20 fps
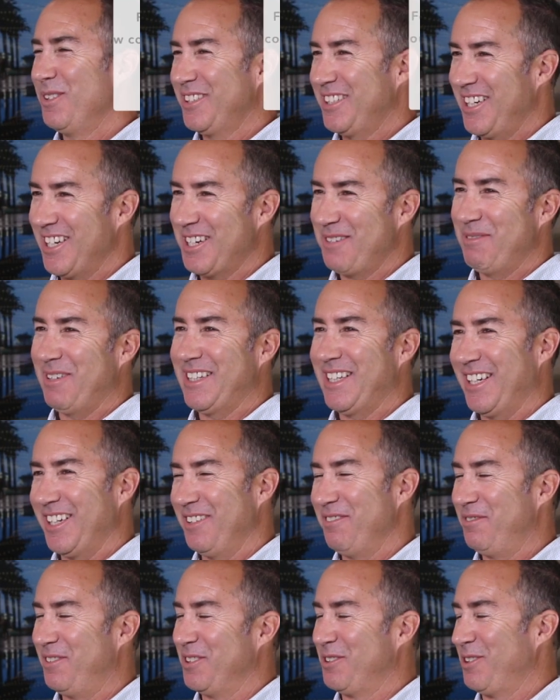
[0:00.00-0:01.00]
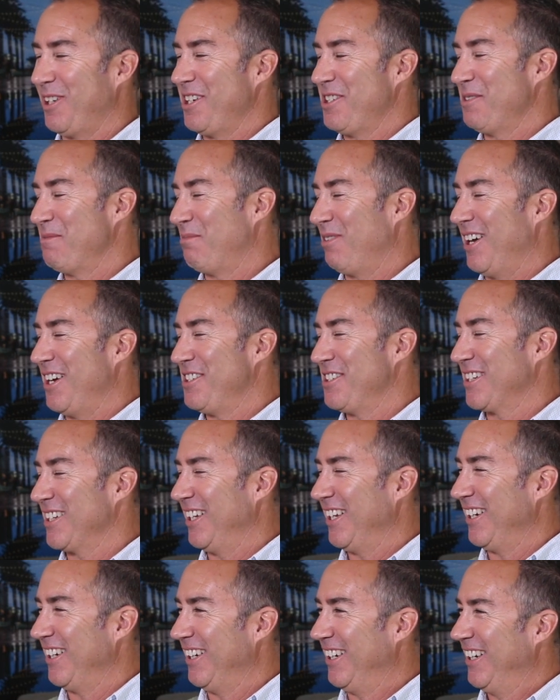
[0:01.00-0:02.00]
We'll talk about that infiltration project
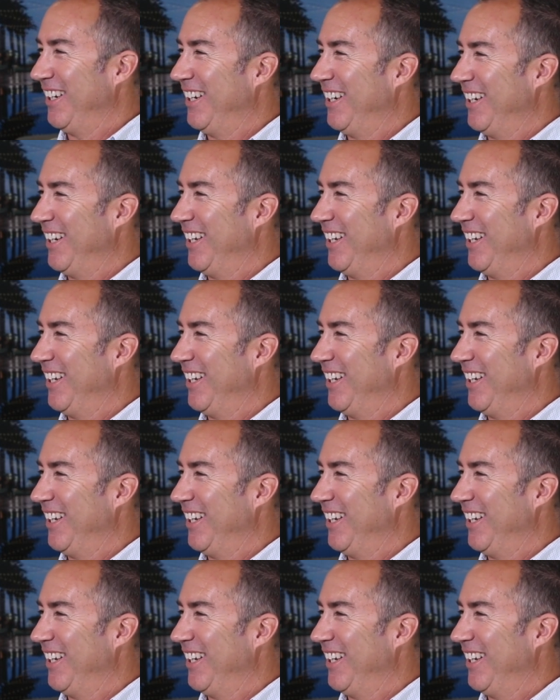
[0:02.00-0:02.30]
later.